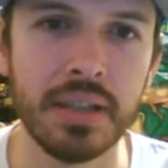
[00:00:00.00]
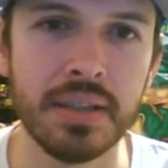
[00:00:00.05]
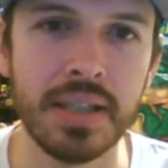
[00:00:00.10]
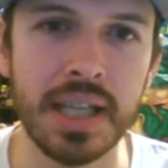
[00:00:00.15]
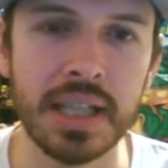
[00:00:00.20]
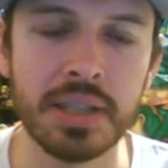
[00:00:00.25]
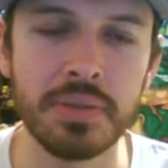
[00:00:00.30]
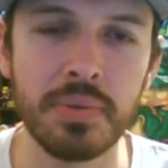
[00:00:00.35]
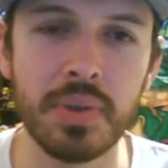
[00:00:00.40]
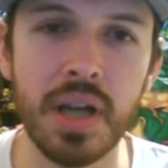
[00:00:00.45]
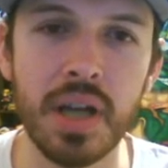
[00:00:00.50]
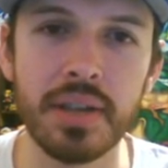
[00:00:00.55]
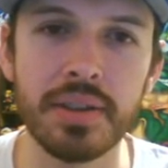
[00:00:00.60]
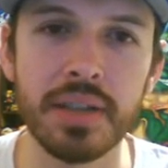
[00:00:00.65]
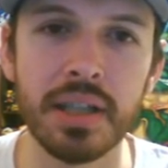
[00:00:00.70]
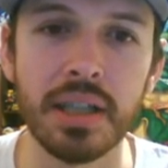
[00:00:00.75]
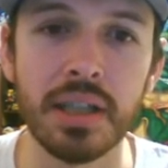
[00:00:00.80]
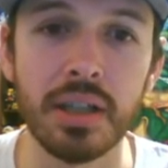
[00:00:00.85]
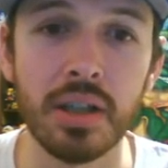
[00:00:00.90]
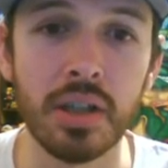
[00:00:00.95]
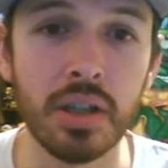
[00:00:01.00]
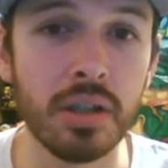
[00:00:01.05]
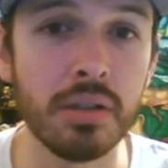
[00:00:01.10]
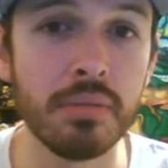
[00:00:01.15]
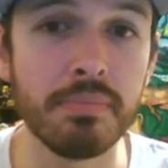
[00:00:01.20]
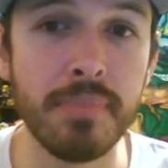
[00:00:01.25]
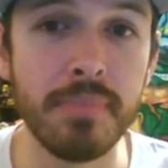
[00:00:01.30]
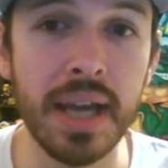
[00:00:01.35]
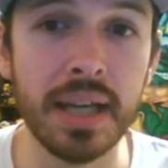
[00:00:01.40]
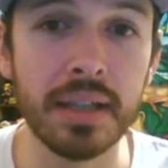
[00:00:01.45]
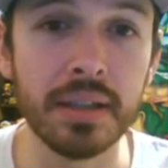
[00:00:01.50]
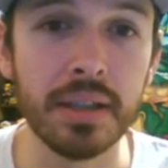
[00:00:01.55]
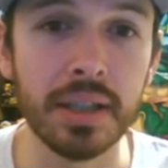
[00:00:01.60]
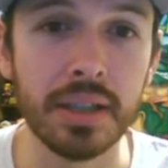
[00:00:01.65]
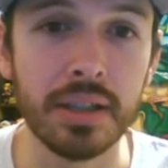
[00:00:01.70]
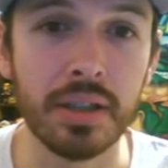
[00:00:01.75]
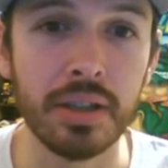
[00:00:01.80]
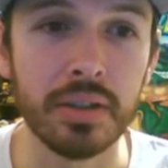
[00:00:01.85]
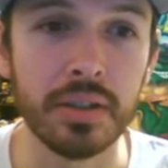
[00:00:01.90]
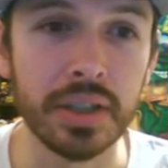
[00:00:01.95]
Next we got the herb medley
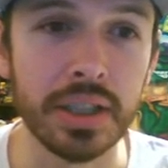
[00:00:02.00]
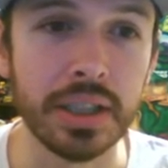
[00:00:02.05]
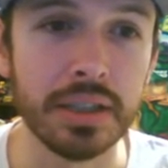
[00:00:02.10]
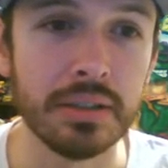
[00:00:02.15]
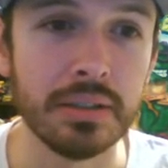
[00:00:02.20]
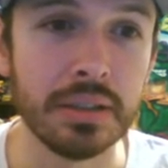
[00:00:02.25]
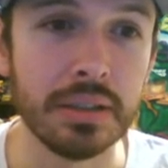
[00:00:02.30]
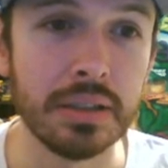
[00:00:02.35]
curry.